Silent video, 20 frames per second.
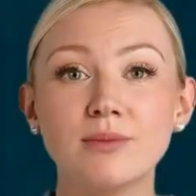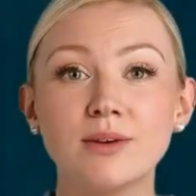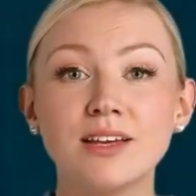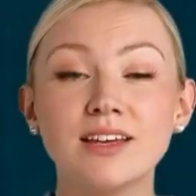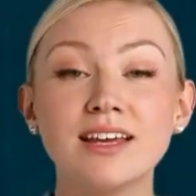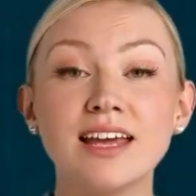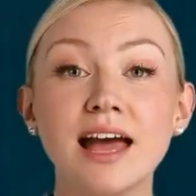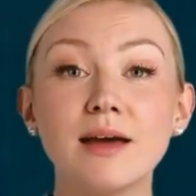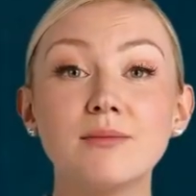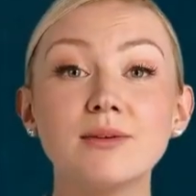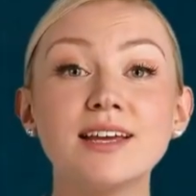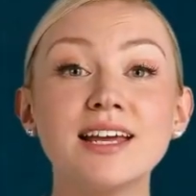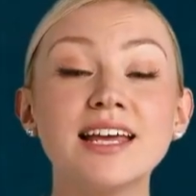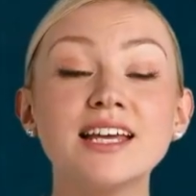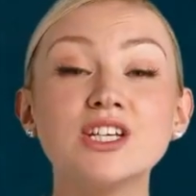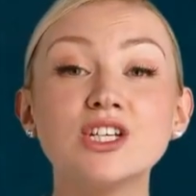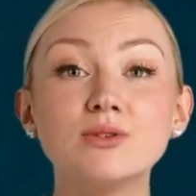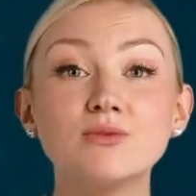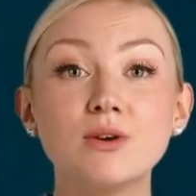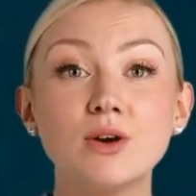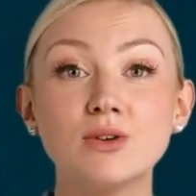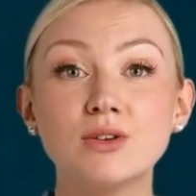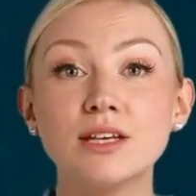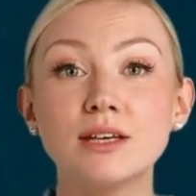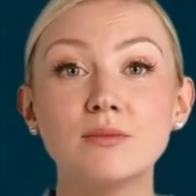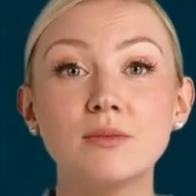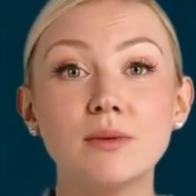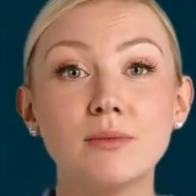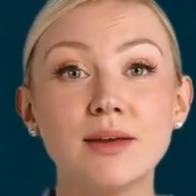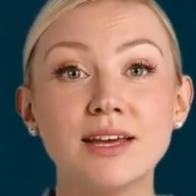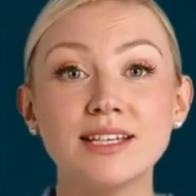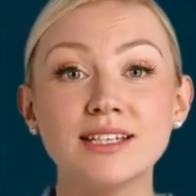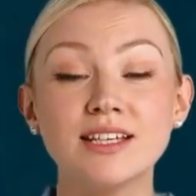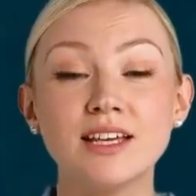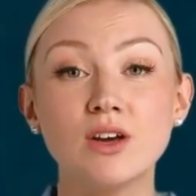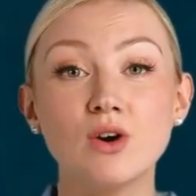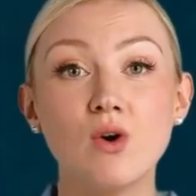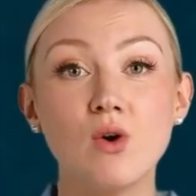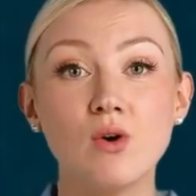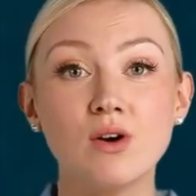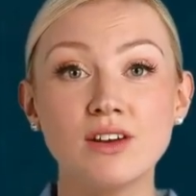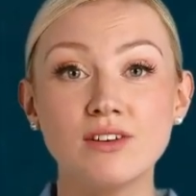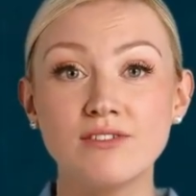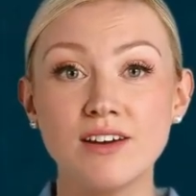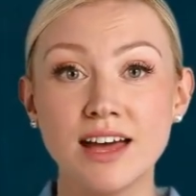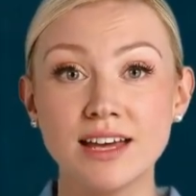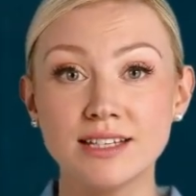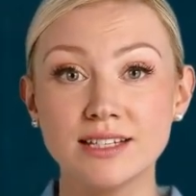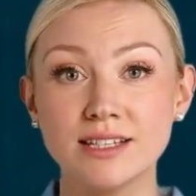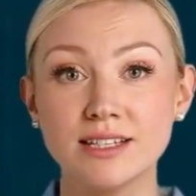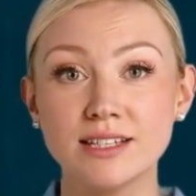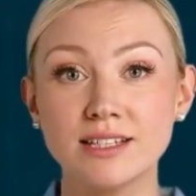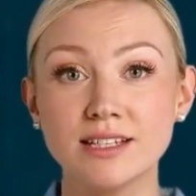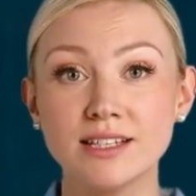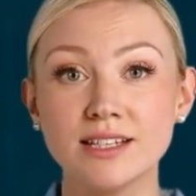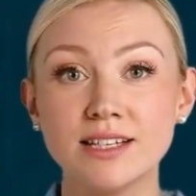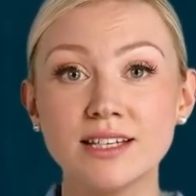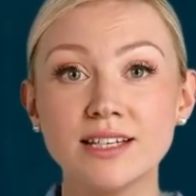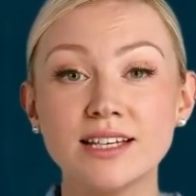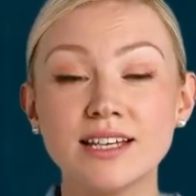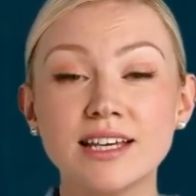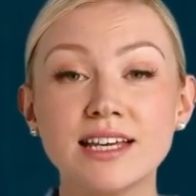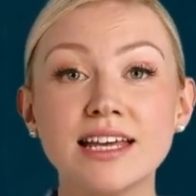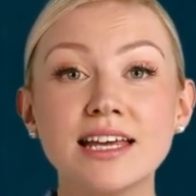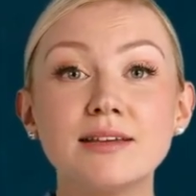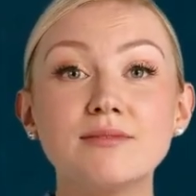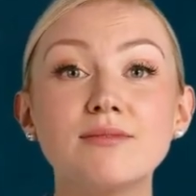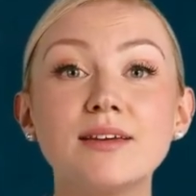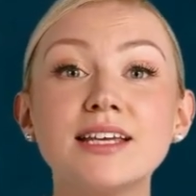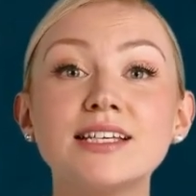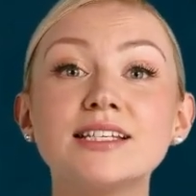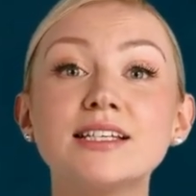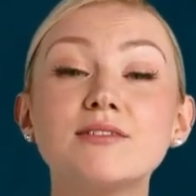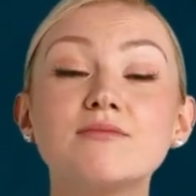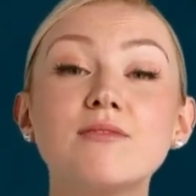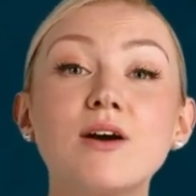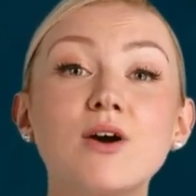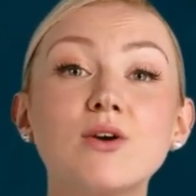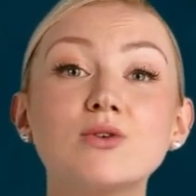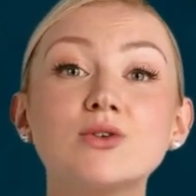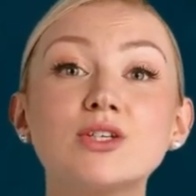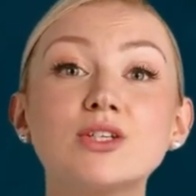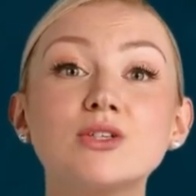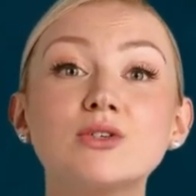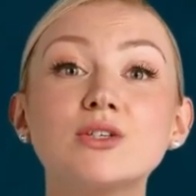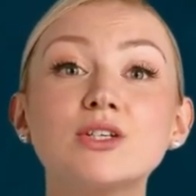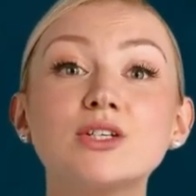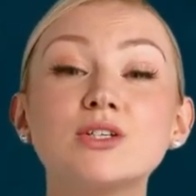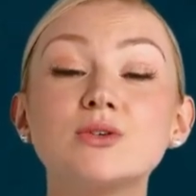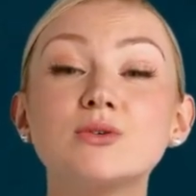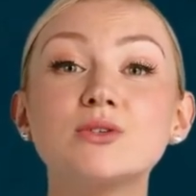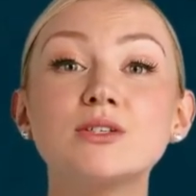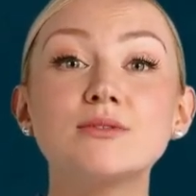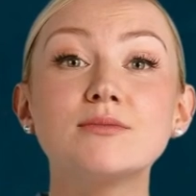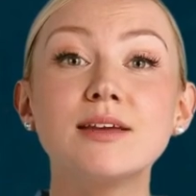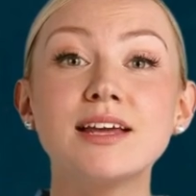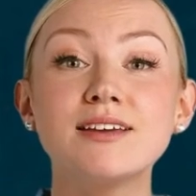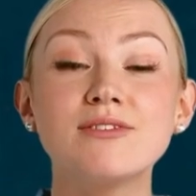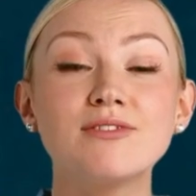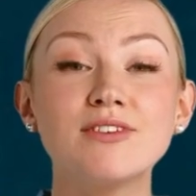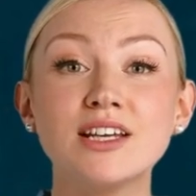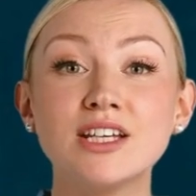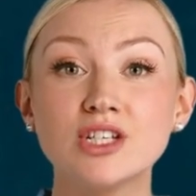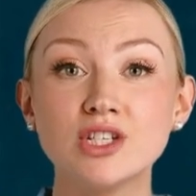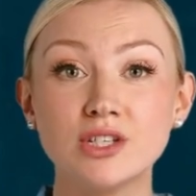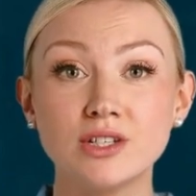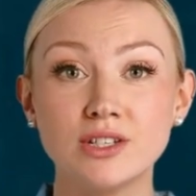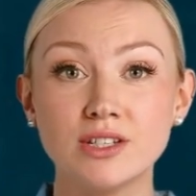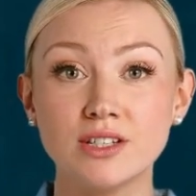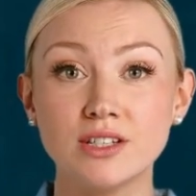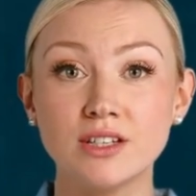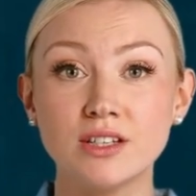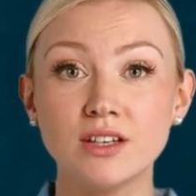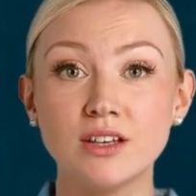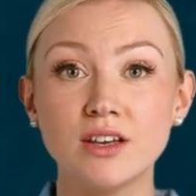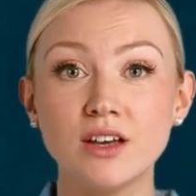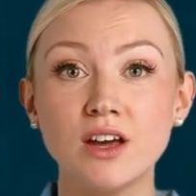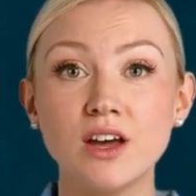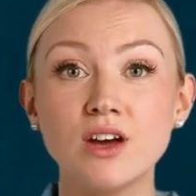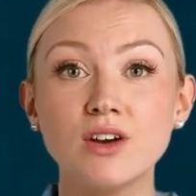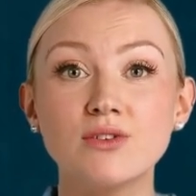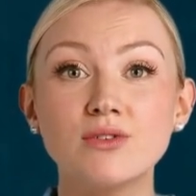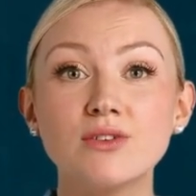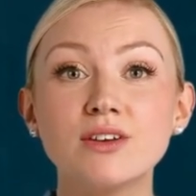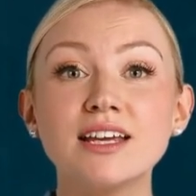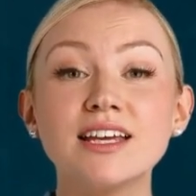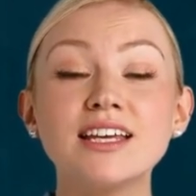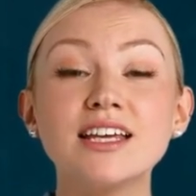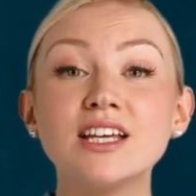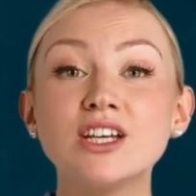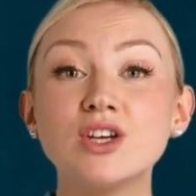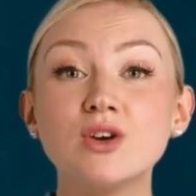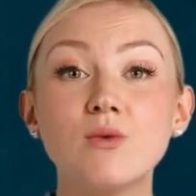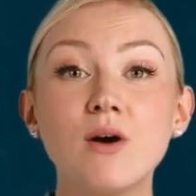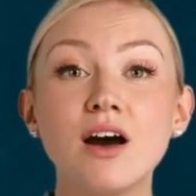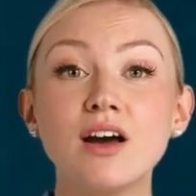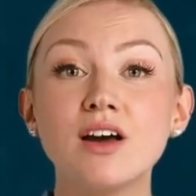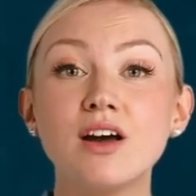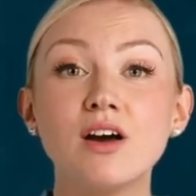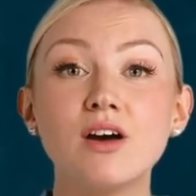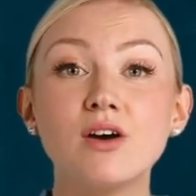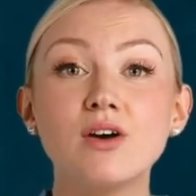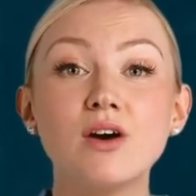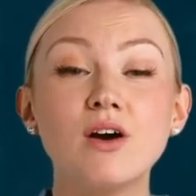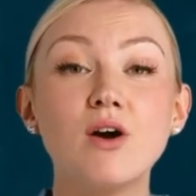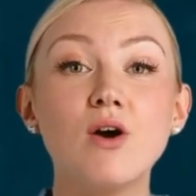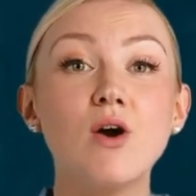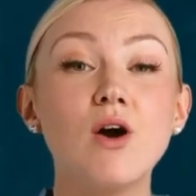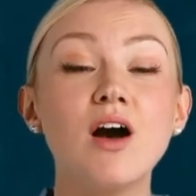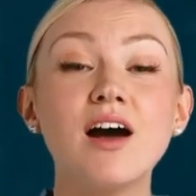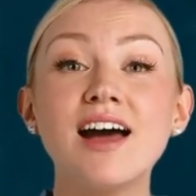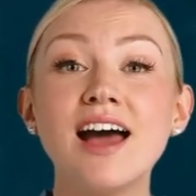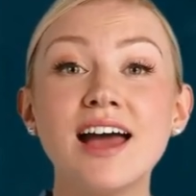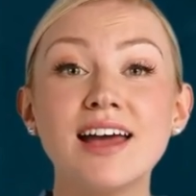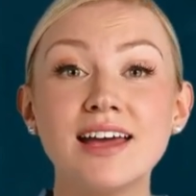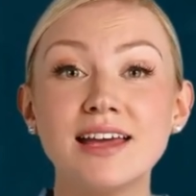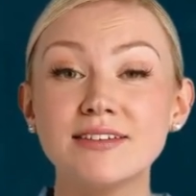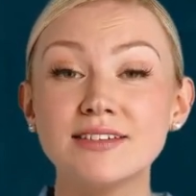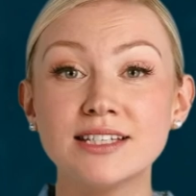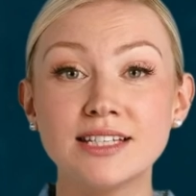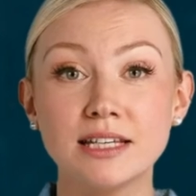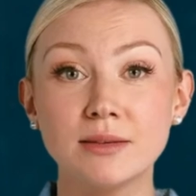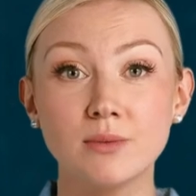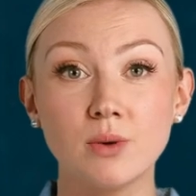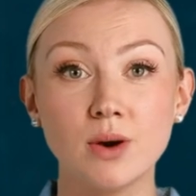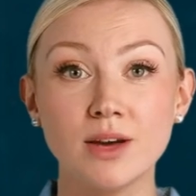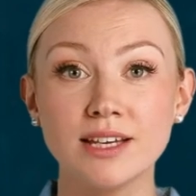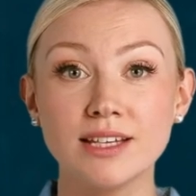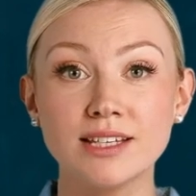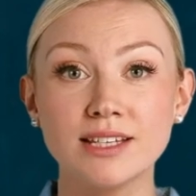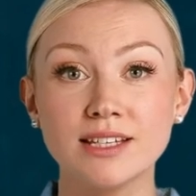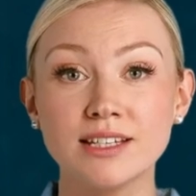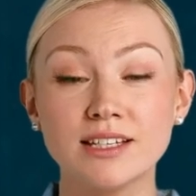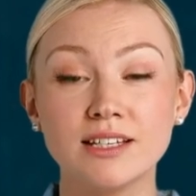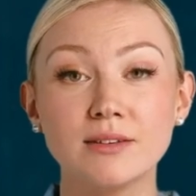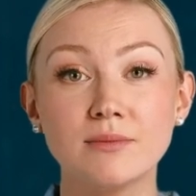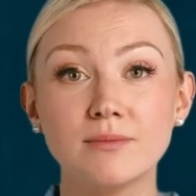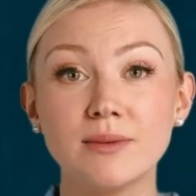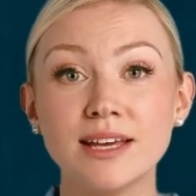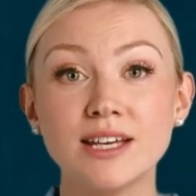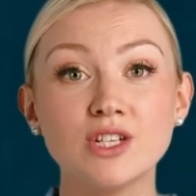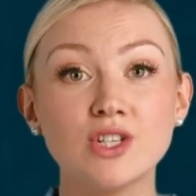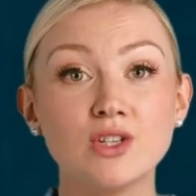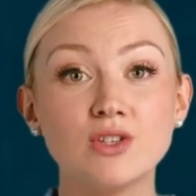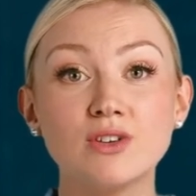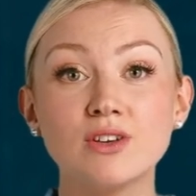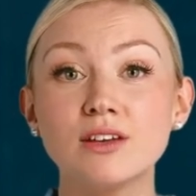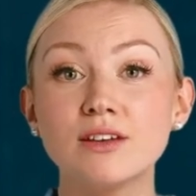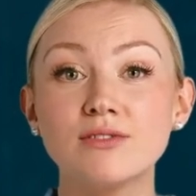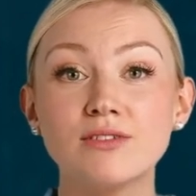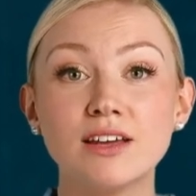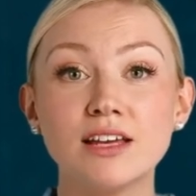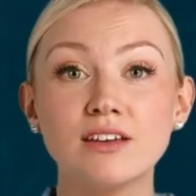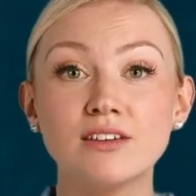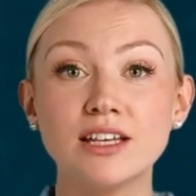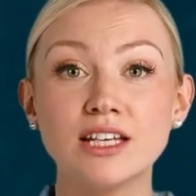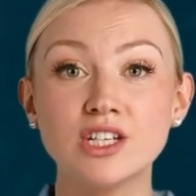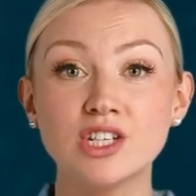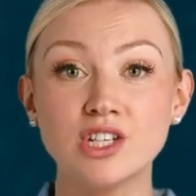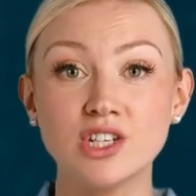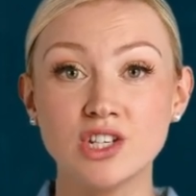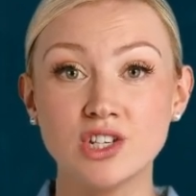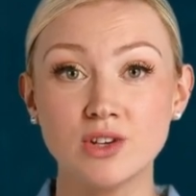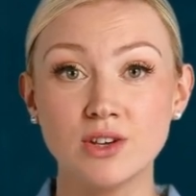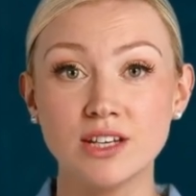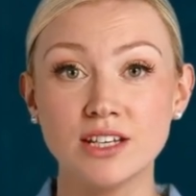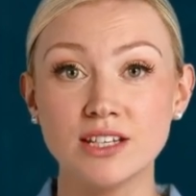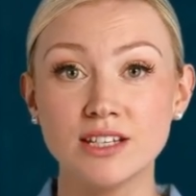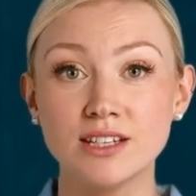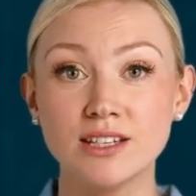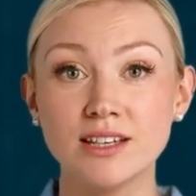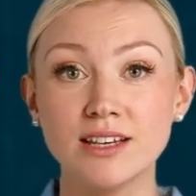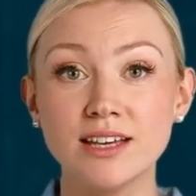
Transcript: The application mode can be basic or advanced. In basic mode, you can use the main features. Read a QR code or NFC point, based on your configuration choice.